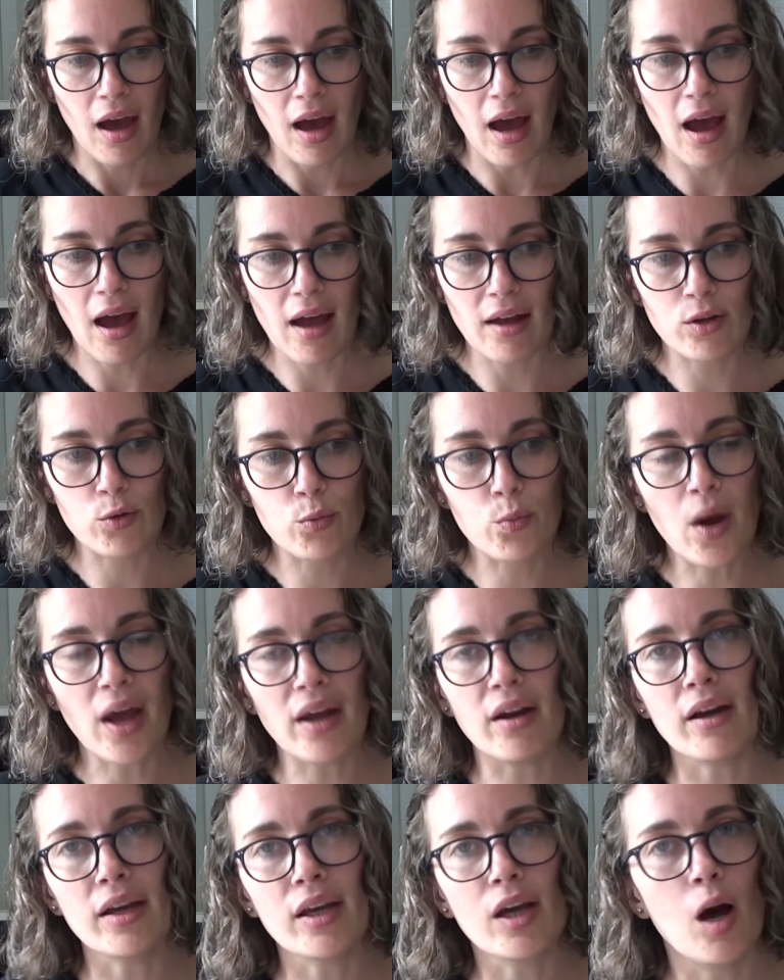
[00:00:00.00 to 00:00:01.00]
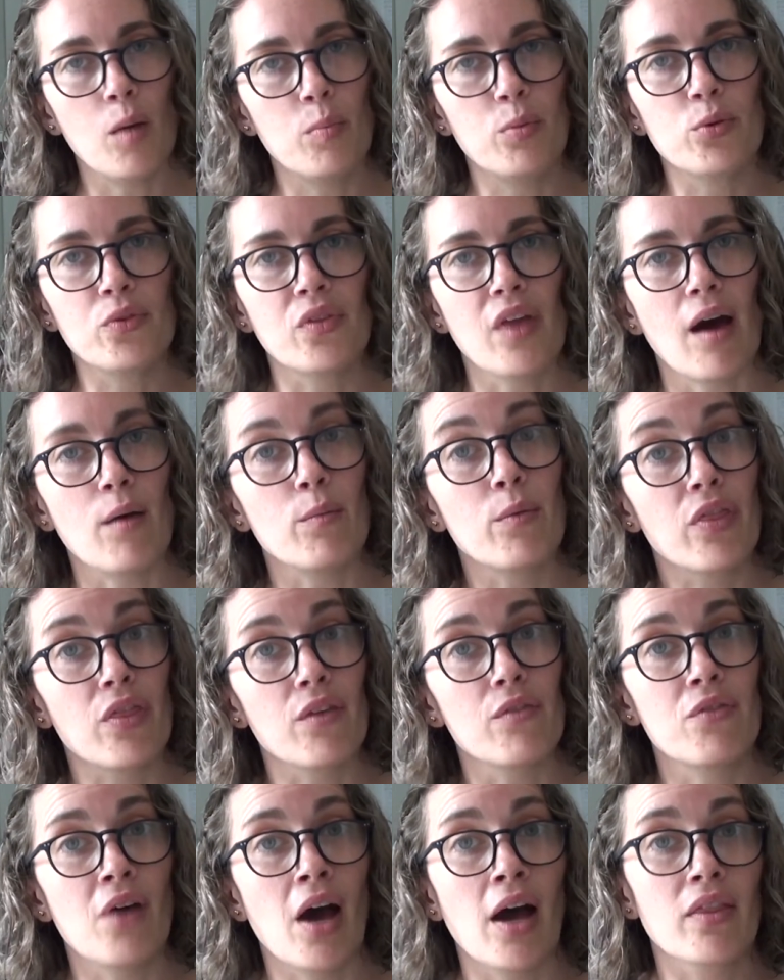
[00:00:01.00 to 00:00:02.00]
And when I coupled that with the
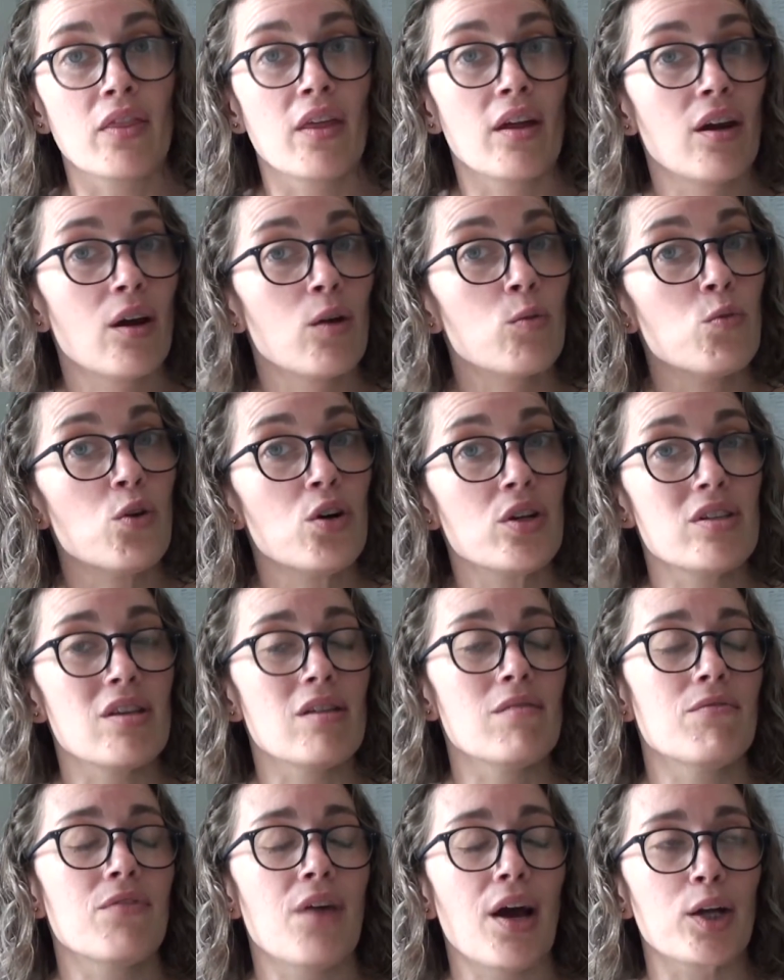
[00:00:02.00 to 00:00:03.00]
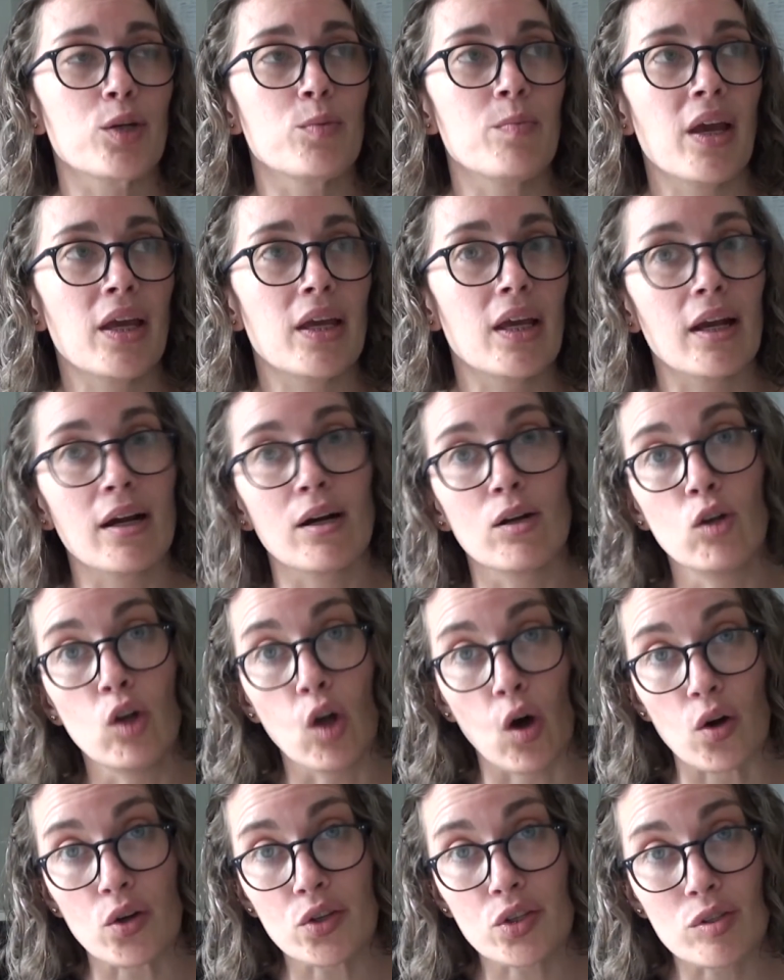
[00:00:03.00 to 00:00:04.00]
fact that I was in fact making a
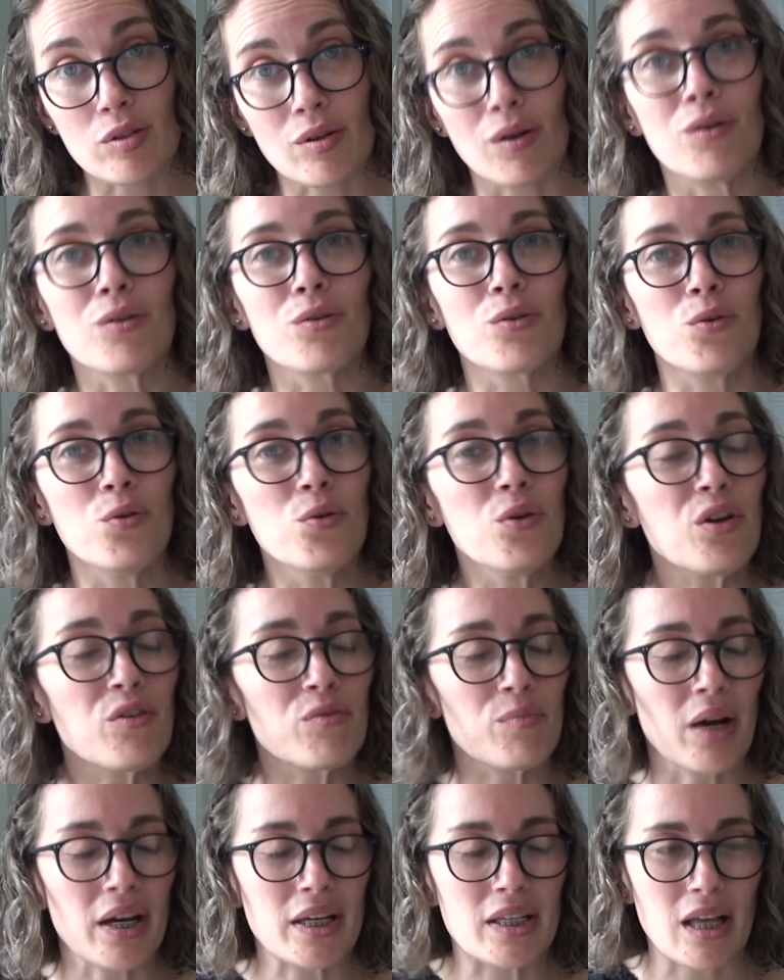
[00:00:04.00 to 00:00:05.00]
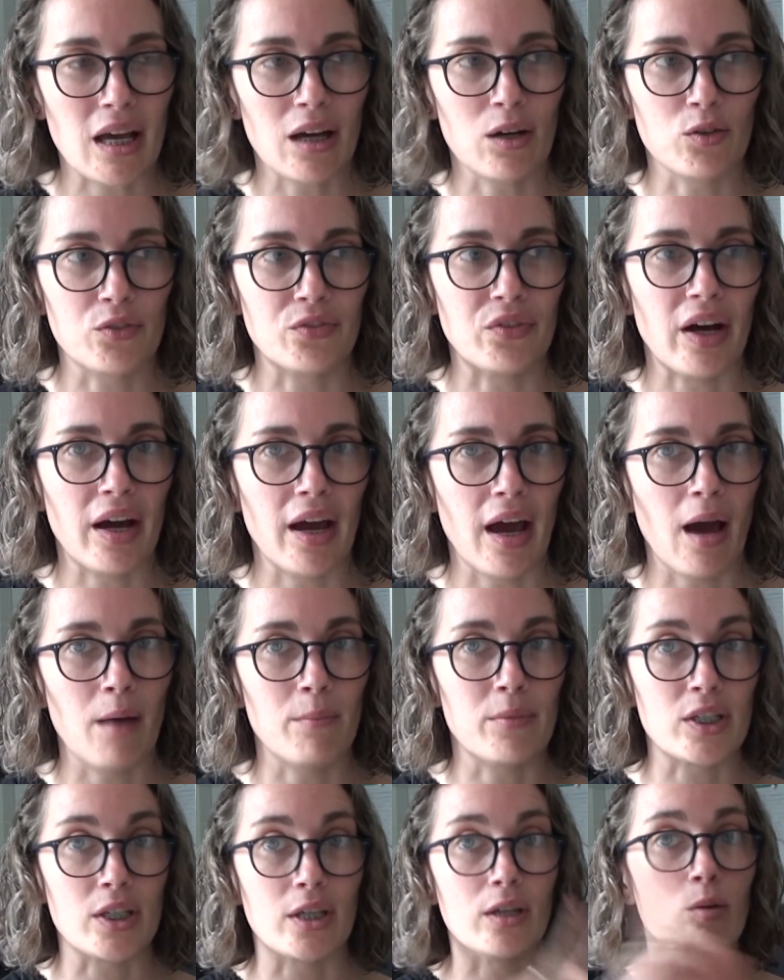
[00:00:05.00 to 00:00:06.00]
loss on all of my sales via
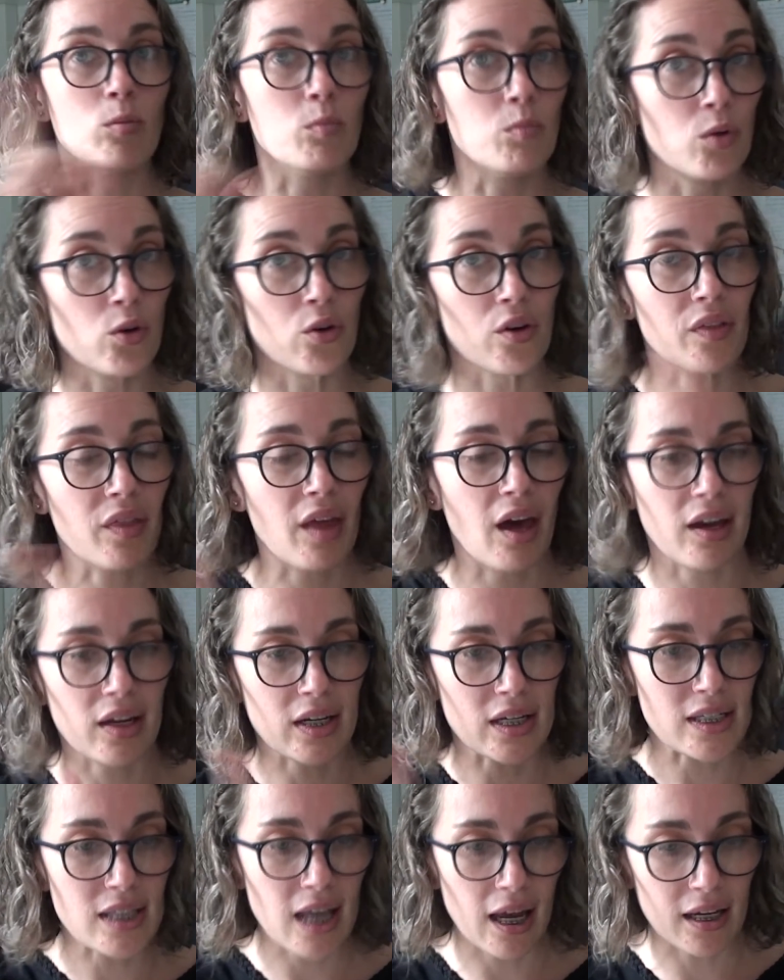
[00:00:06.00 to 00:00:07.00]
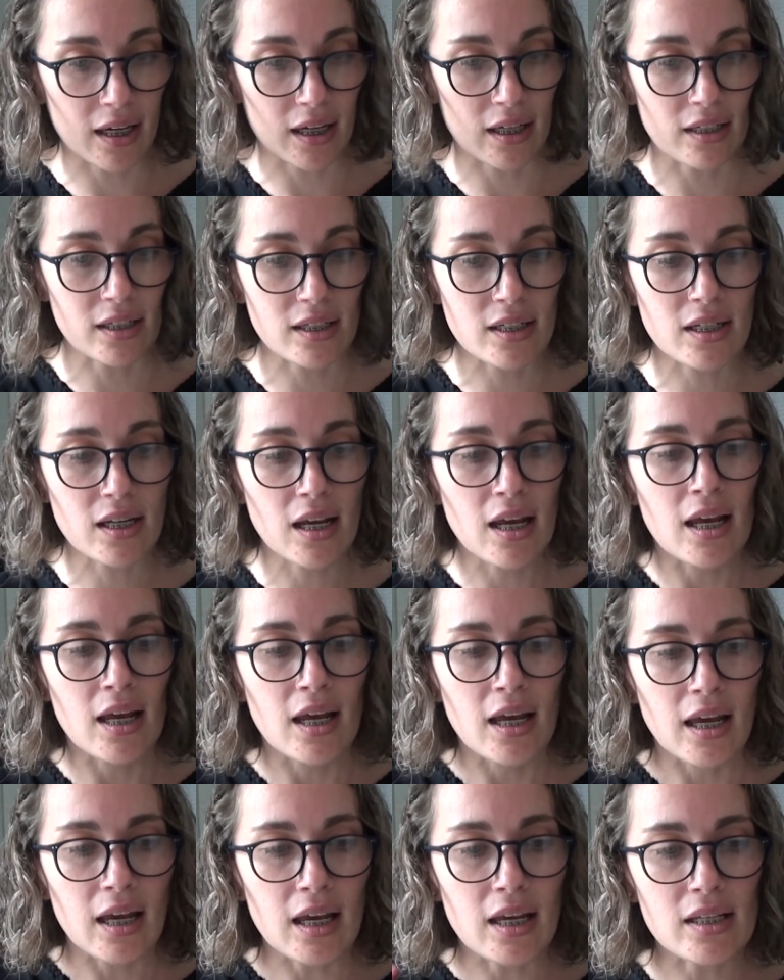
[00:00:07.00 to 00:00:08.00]
Amazon, more on that in a second,
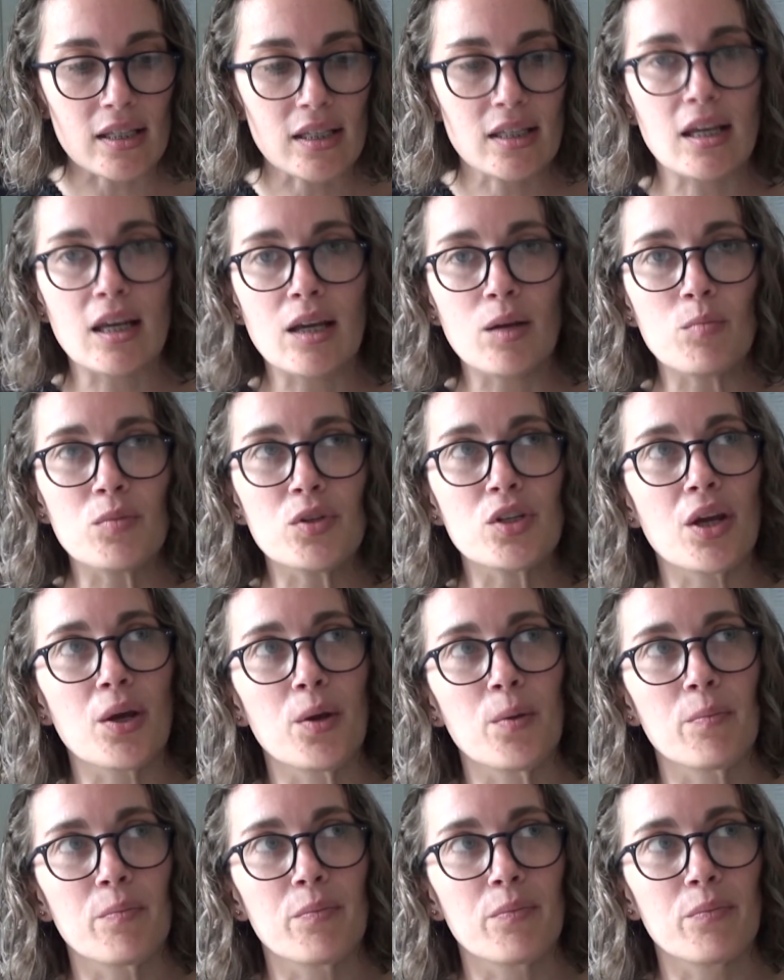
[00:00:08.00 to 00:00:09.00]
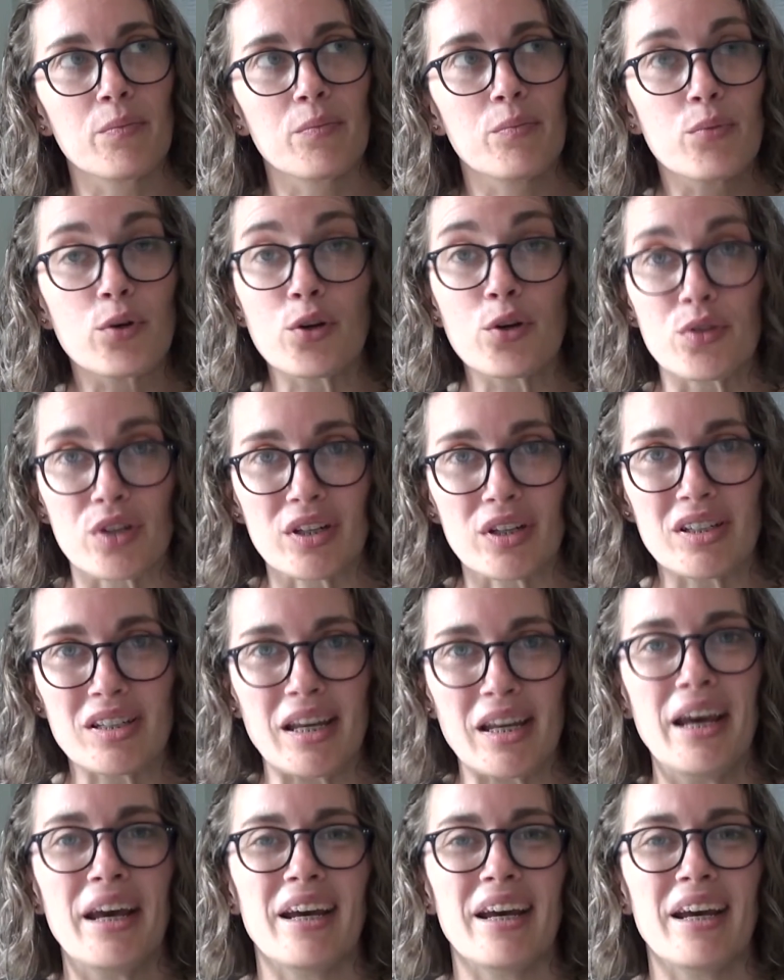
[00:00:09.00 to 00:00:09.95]
it seemed prudent